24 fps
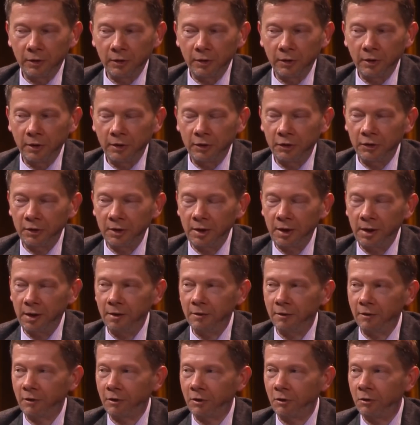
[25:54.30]
seeing a
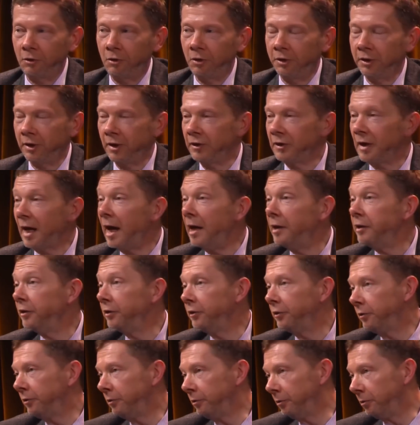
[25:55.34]
thought as
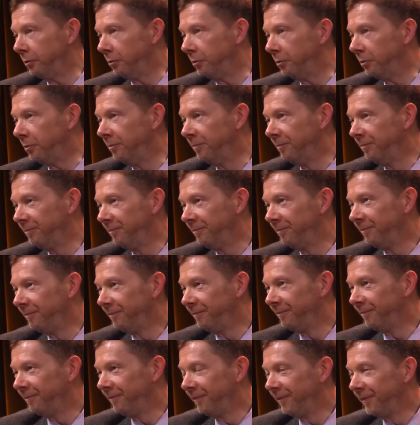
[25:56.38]
untrue,
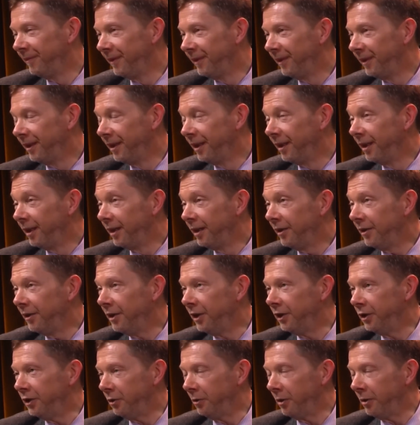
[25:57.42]

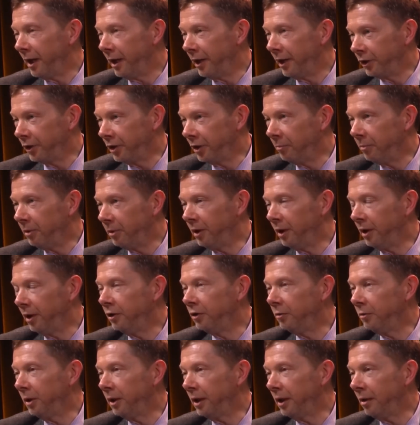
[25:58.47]
that you actually begin to
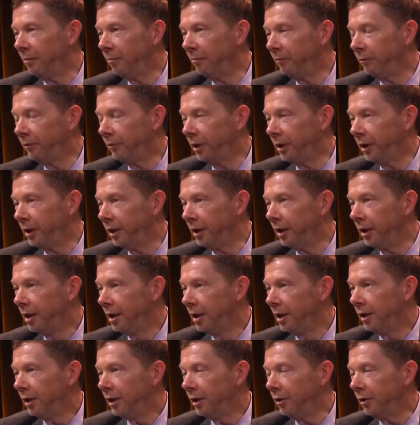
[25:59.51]
become free.
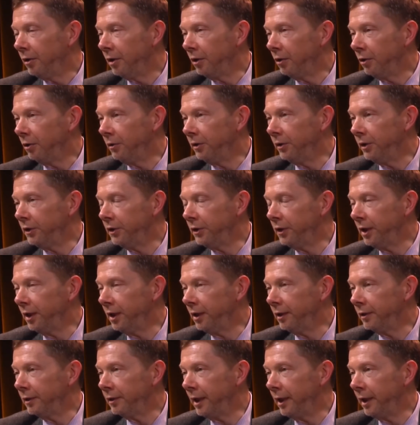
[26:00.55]
You can only see it
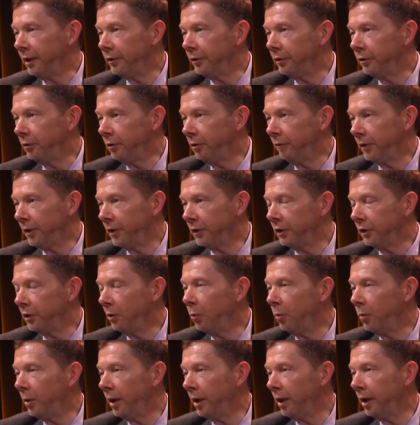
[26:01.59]
as untrue if there's an
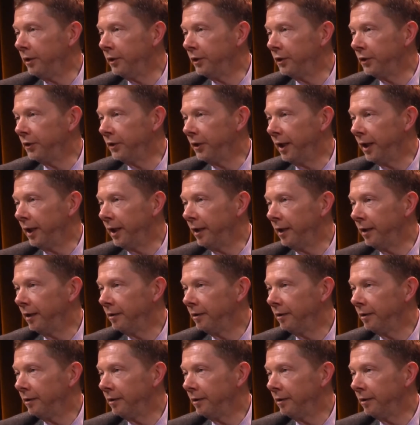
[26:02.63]
awareness there